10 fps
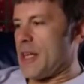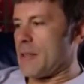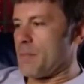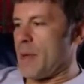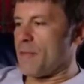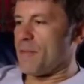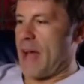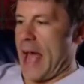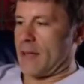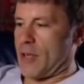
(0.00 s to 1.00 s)
a big
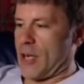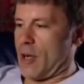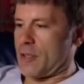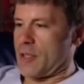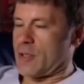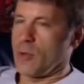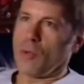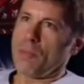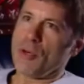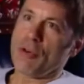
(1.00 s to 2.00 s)
fan of an artist
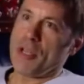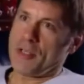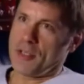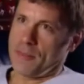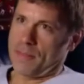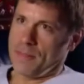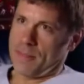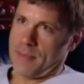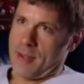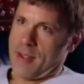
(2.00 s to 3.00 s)
called Magritte.
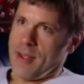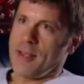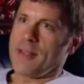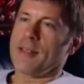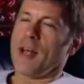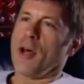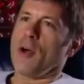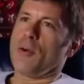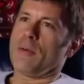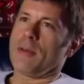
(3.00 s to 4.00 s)

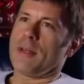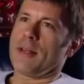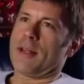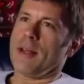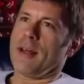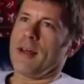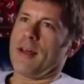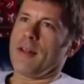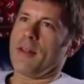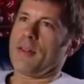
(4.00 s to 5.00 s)
So,
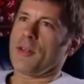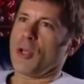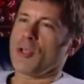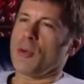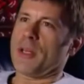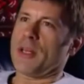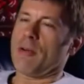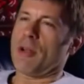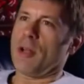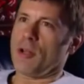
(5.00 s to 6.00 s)
consequently, there
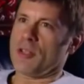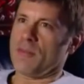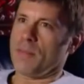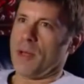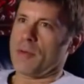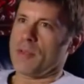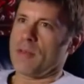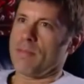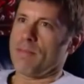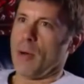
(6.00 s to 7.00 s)
are lots of blokes
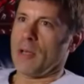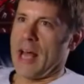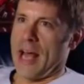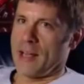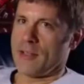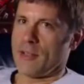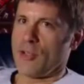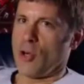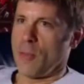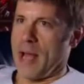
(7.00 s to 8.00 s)
in bowler hats and
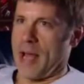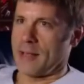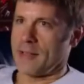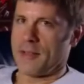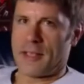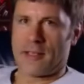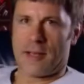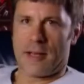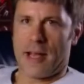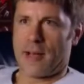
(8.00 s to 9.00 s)
top hats and things
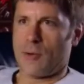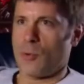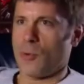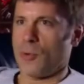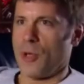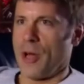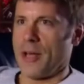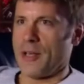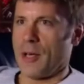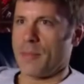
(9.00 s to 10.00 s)
like that all
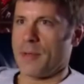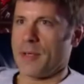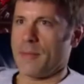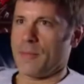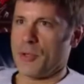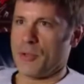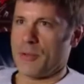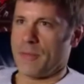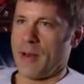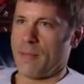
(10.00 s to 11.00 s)
lined up, which is
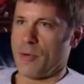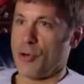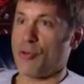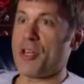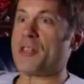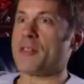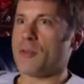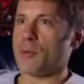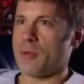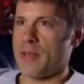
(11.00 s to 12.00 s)
a very Magritte
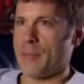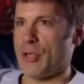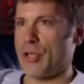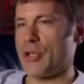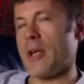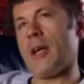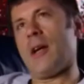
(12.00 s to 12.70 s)
sort of image.